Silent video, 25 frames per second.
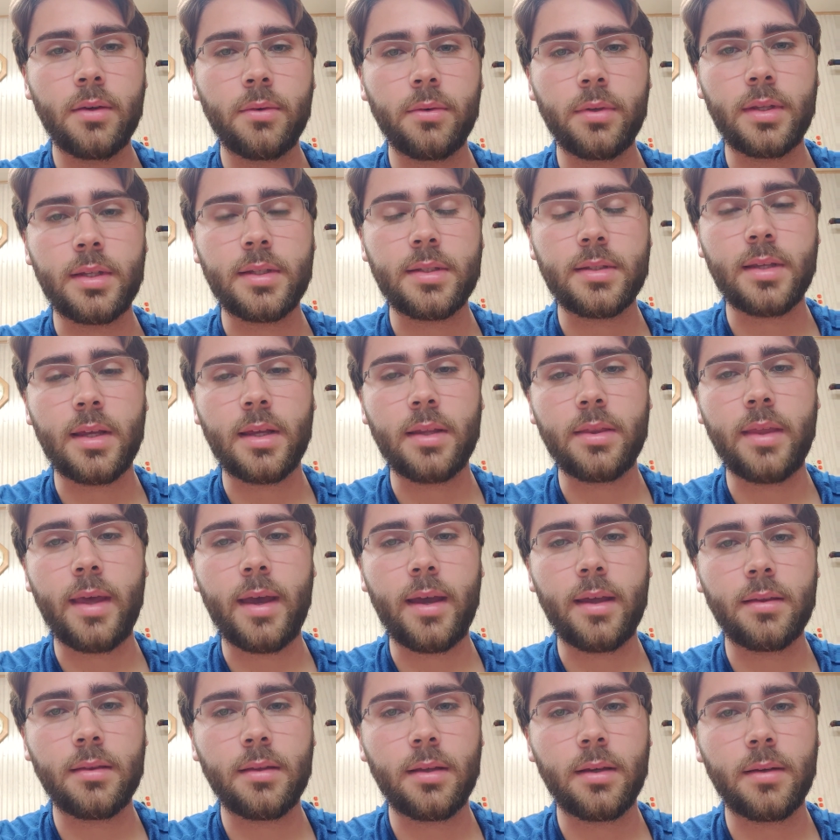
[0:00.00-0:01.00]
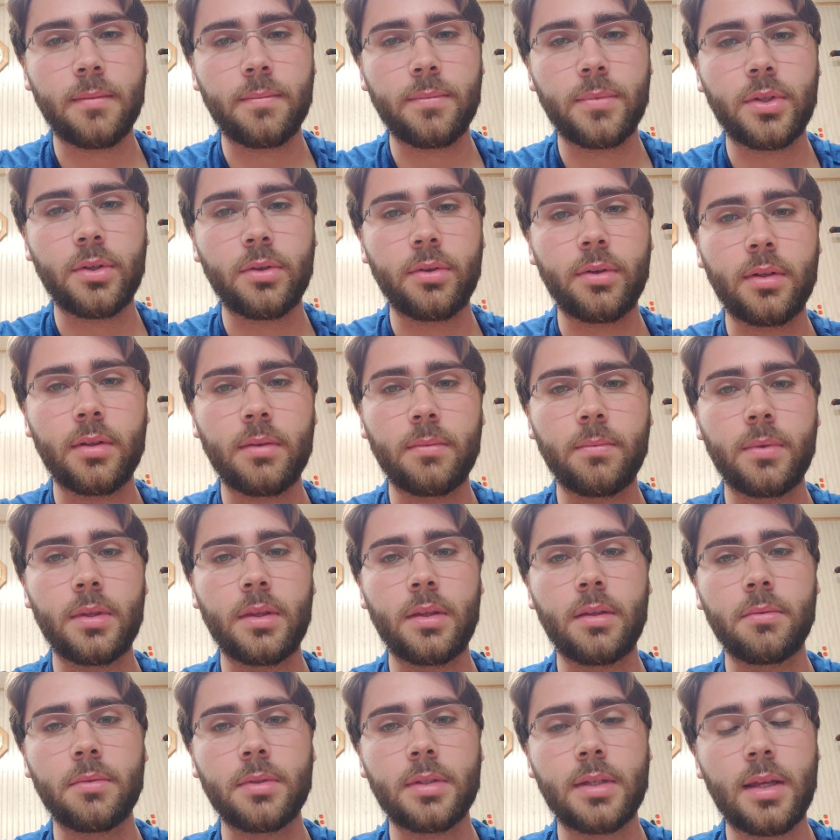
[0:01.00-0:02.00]
He said that during when
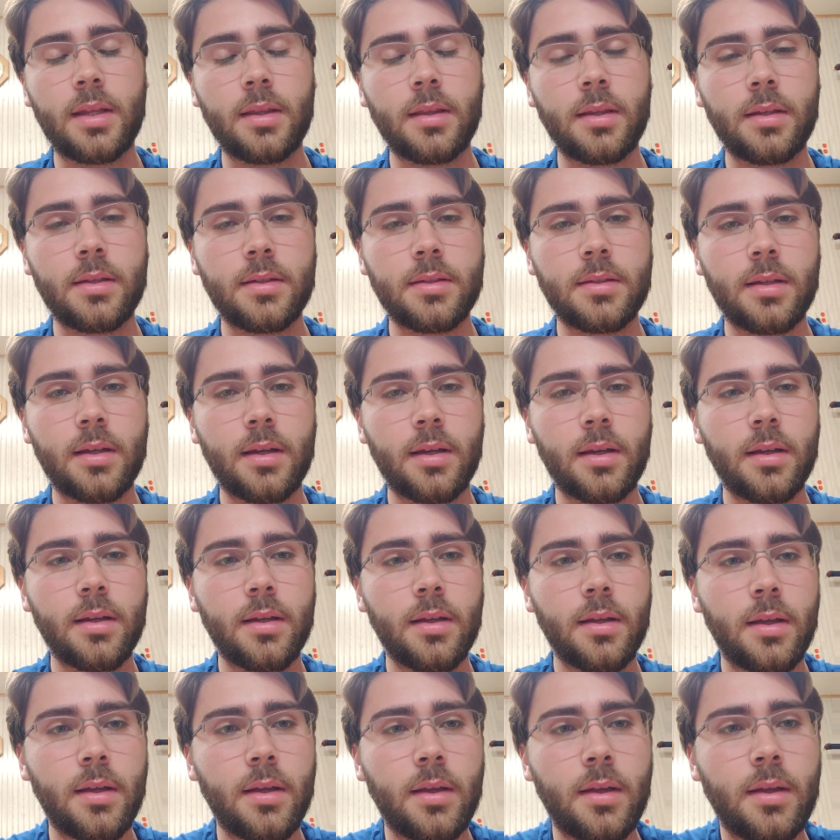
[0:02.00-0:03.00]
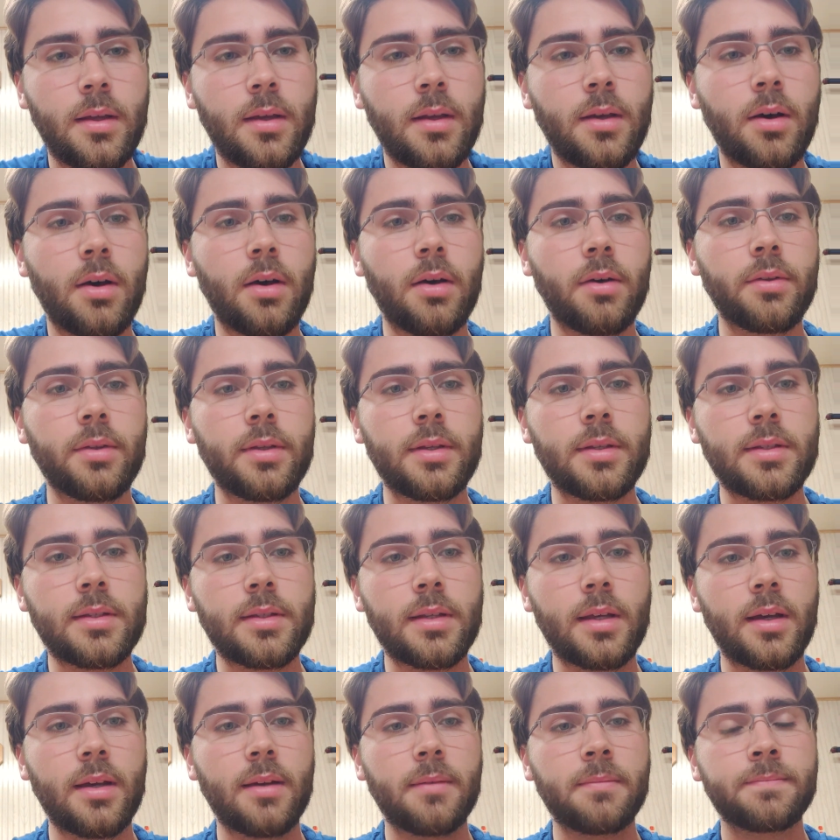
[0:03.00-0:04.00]
he was getting his all
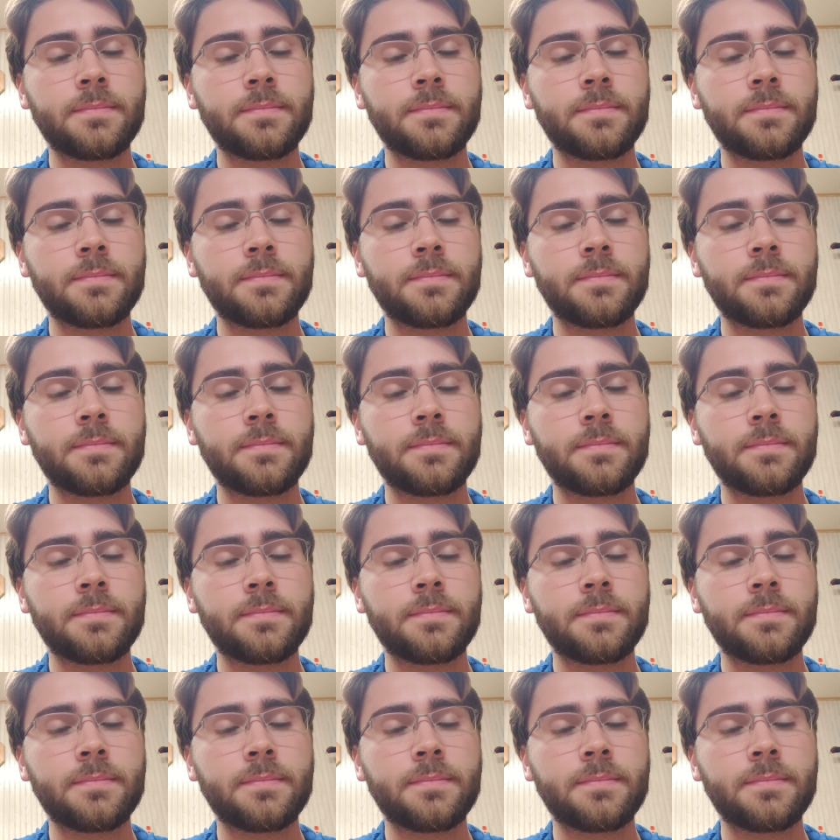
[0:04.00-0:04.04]
his